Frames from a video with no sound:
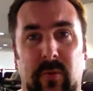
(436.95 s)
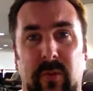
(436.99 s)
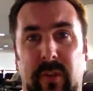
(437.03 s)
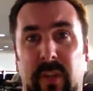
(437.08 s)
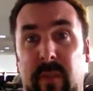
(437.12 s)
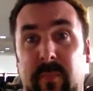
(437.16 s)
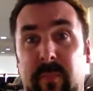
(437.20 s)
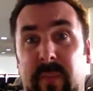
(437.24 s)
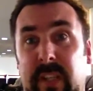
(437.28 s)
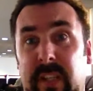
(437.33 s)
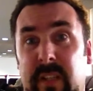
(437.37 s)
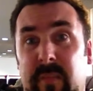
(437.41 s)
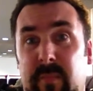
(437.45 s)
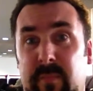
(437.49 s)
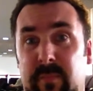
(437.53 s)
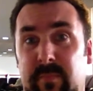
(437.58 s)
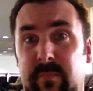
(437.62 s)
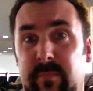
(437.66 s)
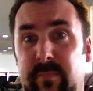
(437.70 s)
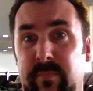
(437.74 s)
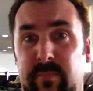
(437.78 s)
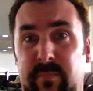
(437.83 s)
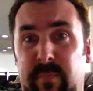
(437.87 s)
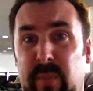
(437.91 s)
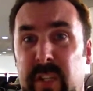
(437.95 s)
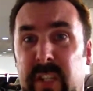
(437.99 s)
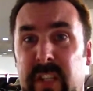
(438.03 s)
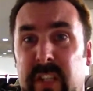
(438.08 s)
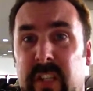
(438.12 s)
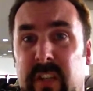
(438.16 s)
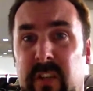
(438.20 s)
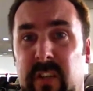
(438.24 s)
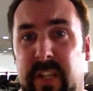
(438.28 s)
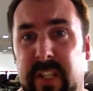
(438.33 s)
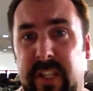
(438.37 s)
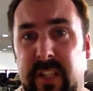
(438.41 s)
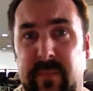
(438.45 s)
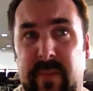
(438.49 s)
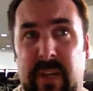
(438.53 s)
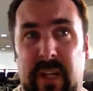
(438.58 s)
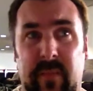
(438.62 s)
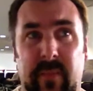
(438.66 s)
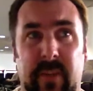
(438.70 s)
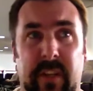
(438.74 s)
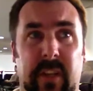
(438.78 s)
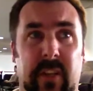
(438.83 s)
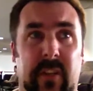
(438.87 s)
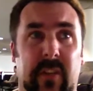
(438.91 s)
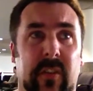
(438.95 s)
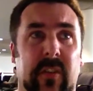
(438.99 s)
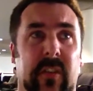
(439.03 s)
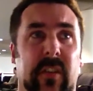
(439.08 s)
about being the guy at the barbecue.